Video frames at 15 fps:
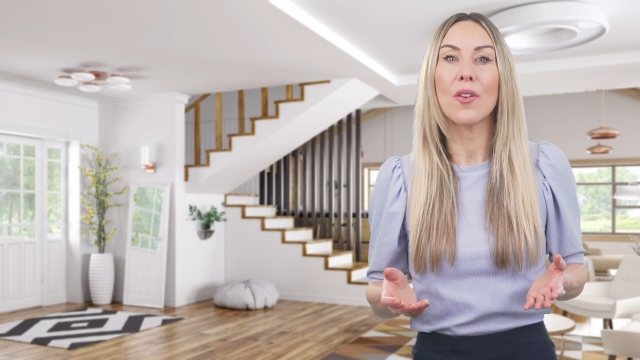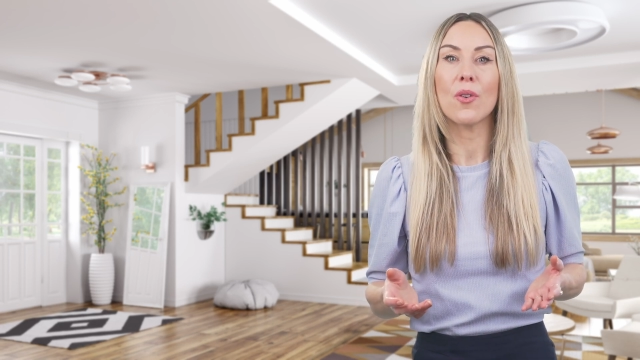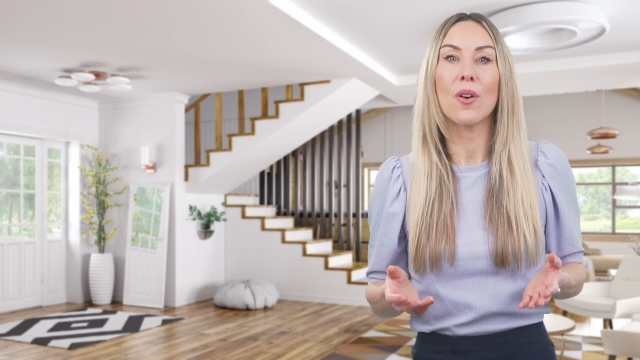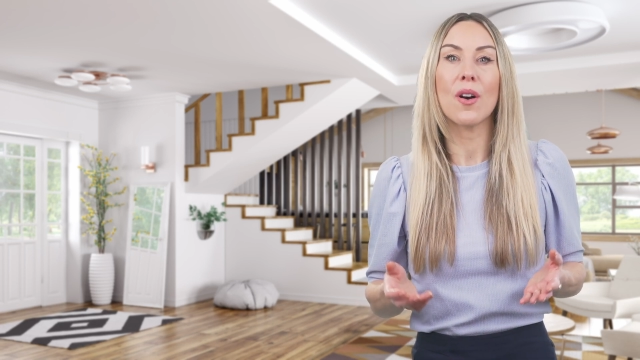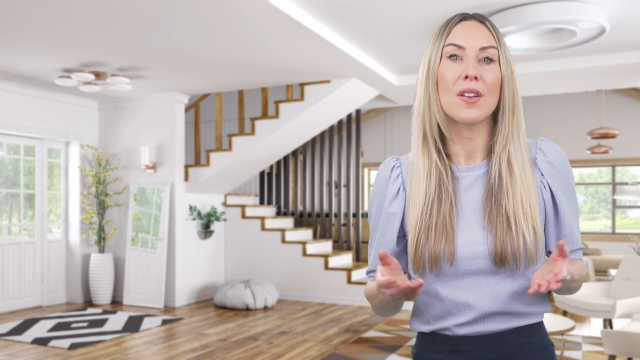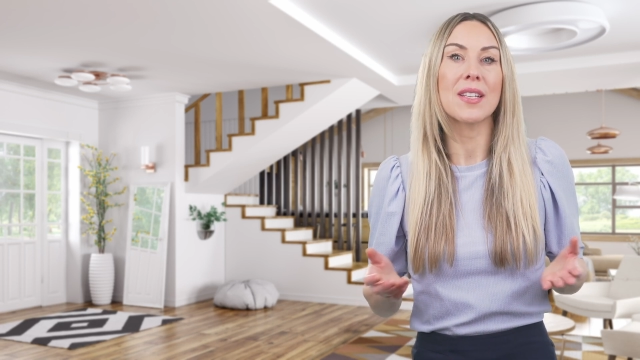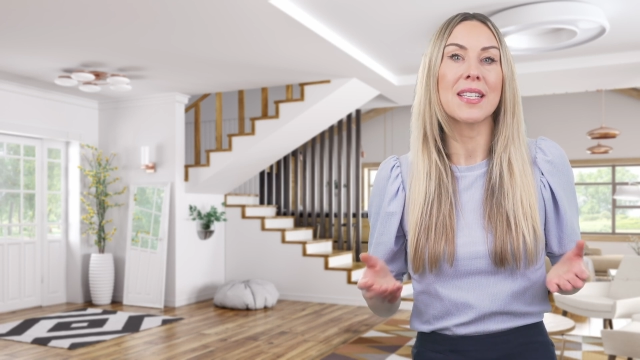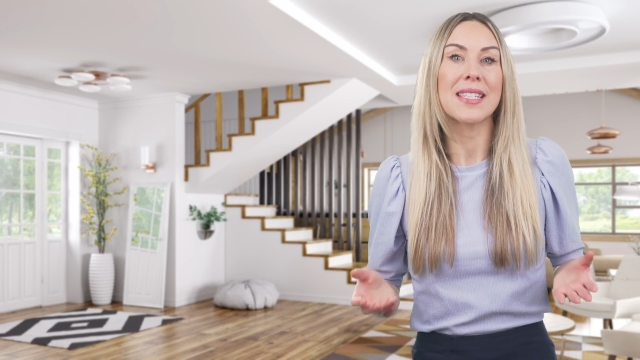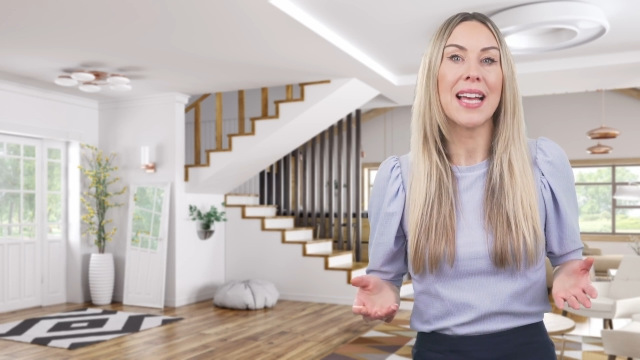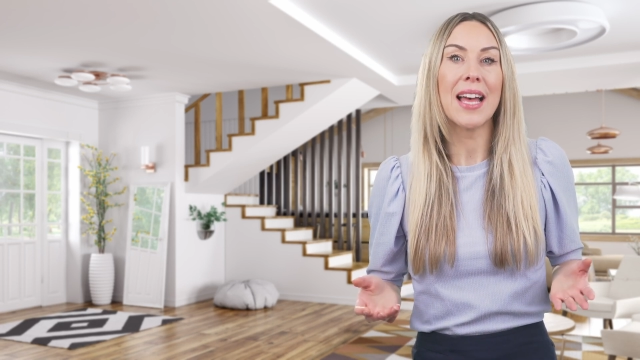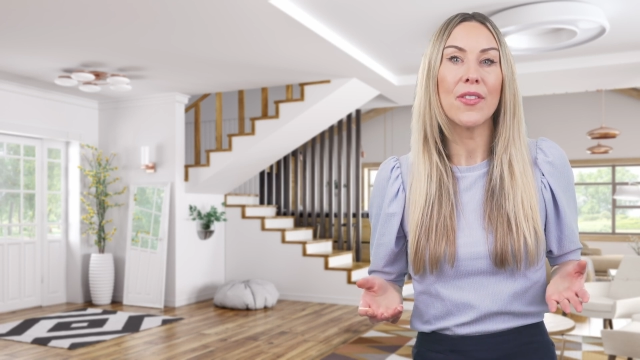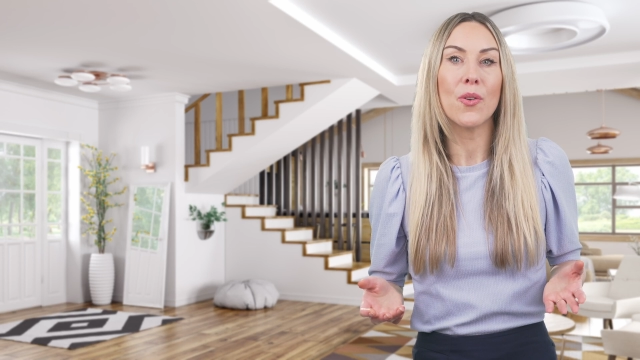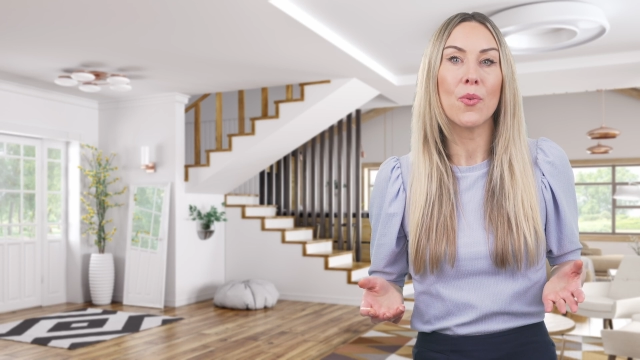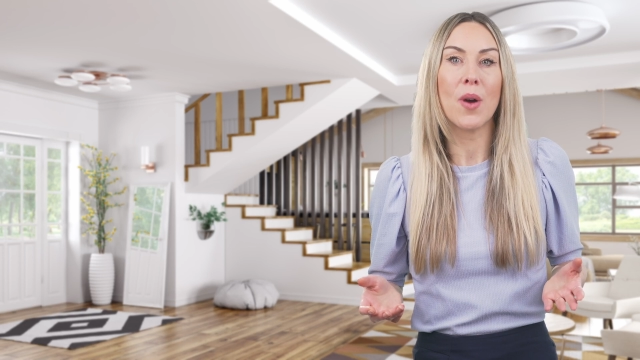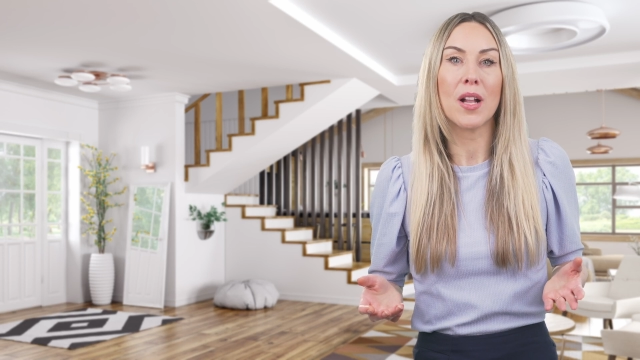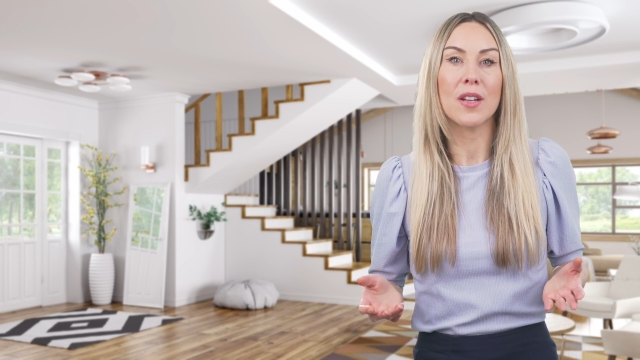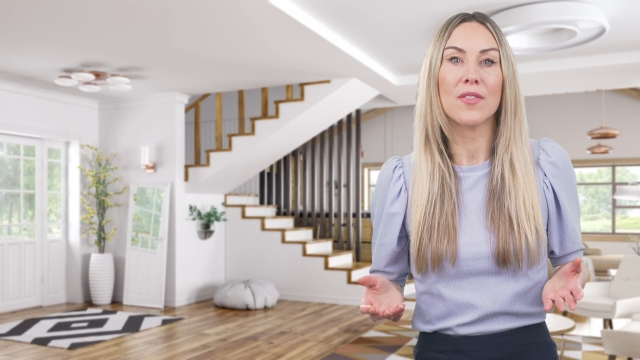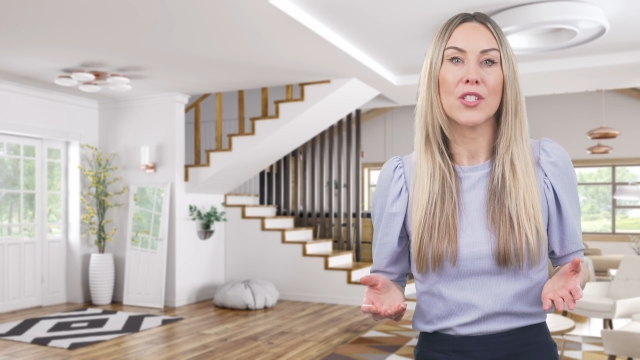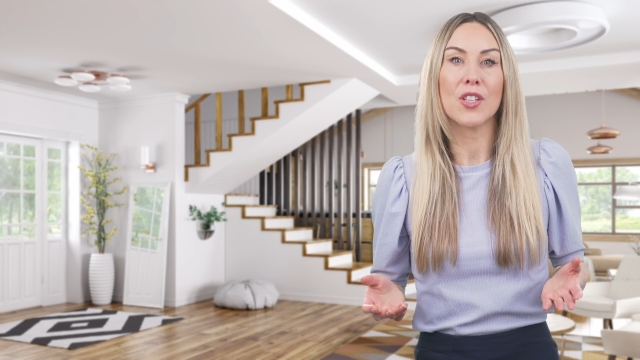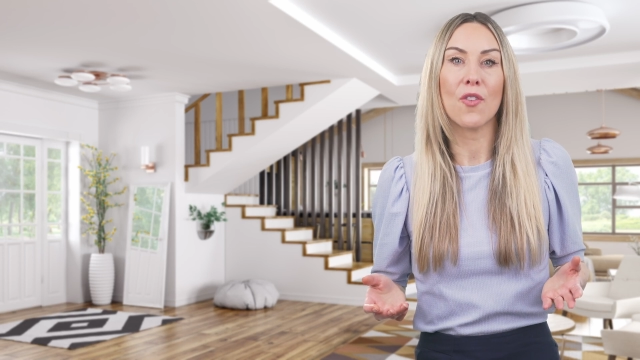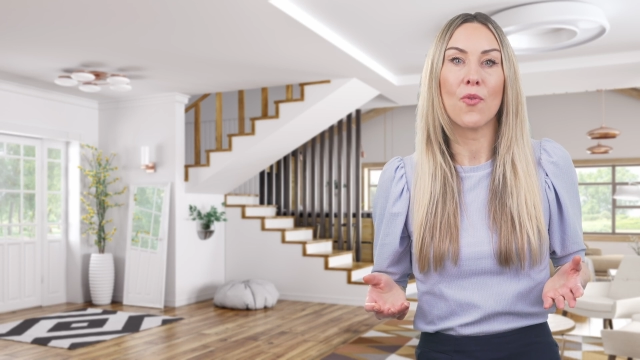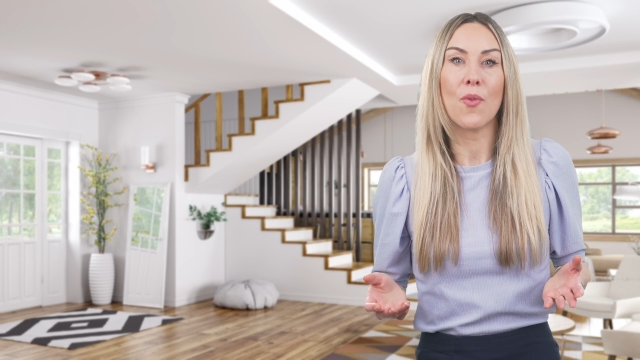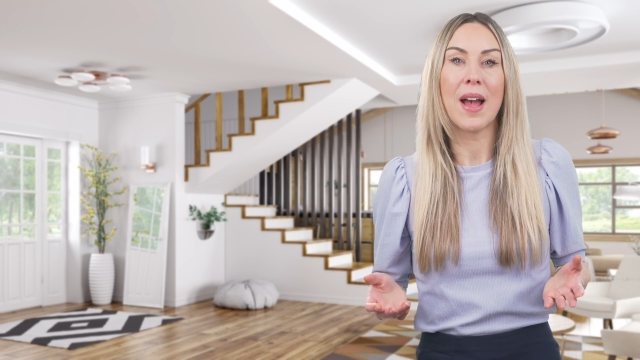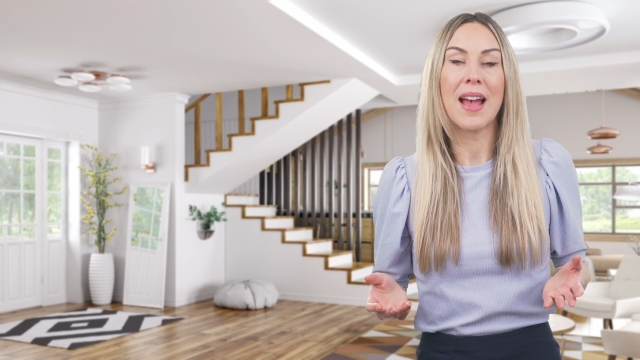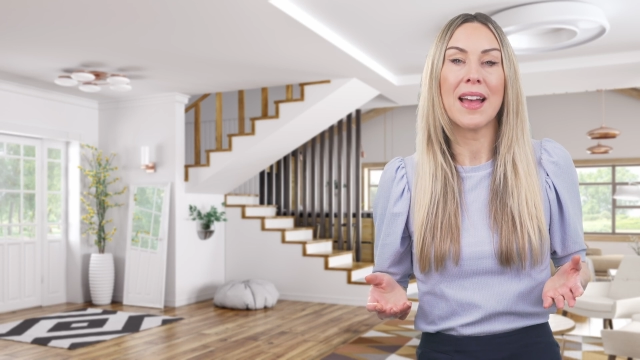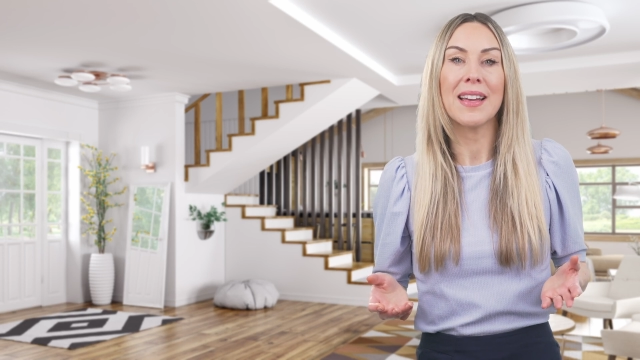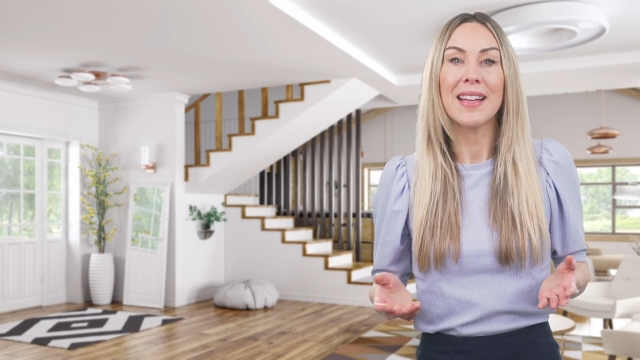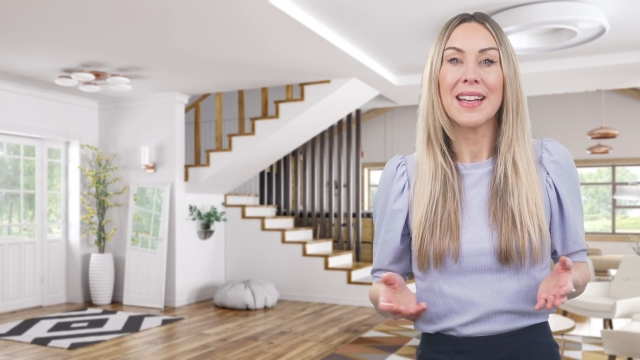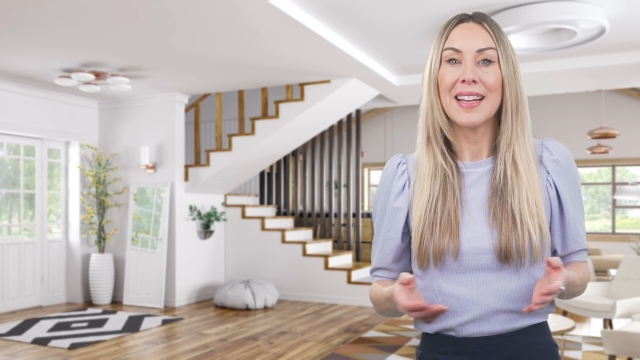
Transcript: or understand the world of software,